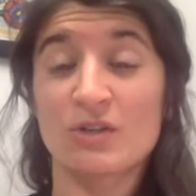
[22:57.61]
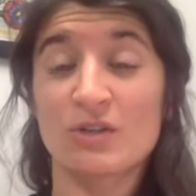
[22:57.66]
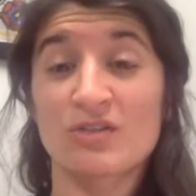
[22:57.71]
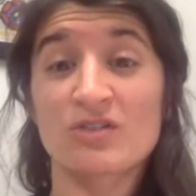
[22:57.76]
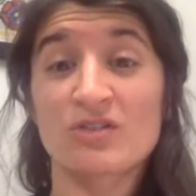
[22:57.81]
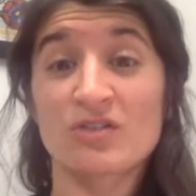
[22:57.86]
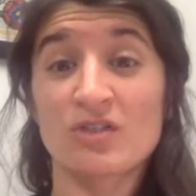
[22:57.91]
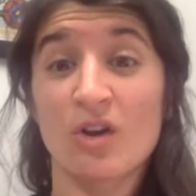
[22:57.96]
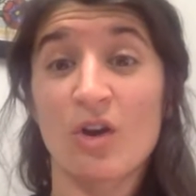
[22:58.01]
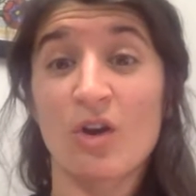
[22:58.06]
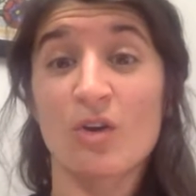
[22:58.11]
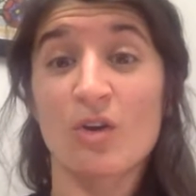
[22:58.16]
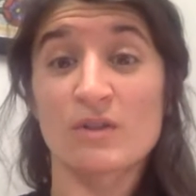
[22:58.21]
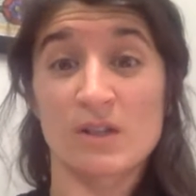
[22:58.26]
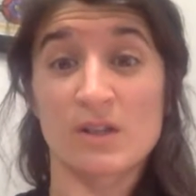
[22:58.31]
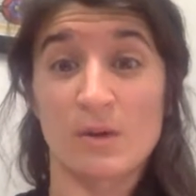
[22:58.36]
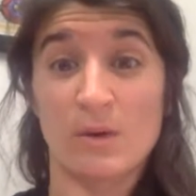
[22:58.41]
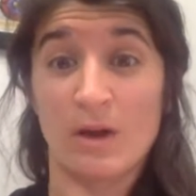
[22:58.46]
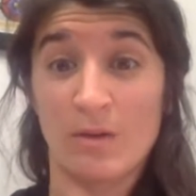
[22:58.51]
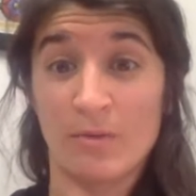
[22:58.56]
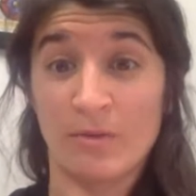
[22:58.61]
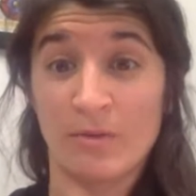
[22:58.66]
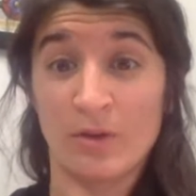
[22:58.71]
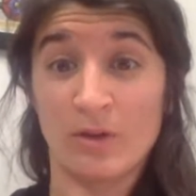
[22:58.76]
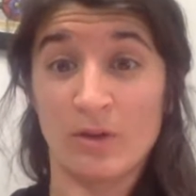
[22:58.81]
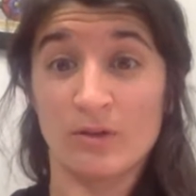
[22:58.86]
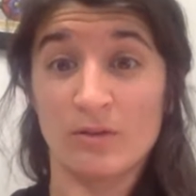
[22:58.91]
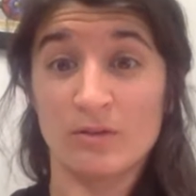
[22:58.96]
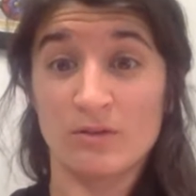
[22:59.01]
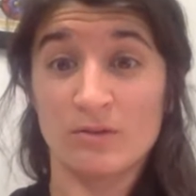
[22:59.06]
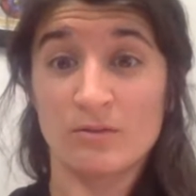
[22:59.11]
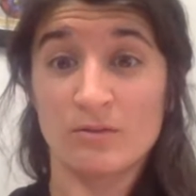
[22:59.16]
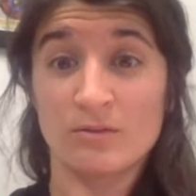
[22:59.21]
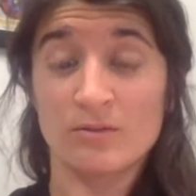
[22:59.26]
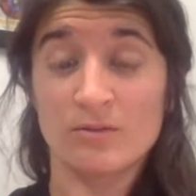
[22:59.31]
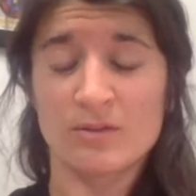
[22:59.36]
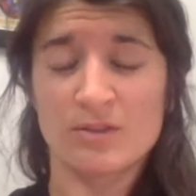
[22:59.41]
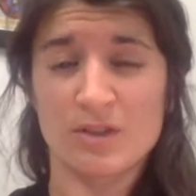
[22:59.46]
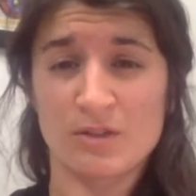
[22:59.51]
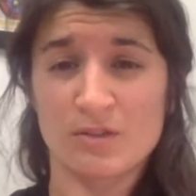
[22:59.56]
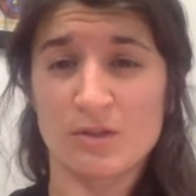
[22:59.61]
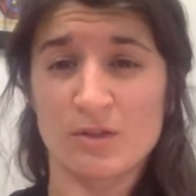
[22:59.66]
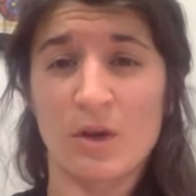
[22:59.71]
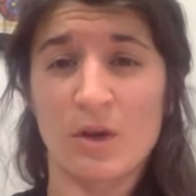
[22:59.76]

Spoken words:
are so helpful. So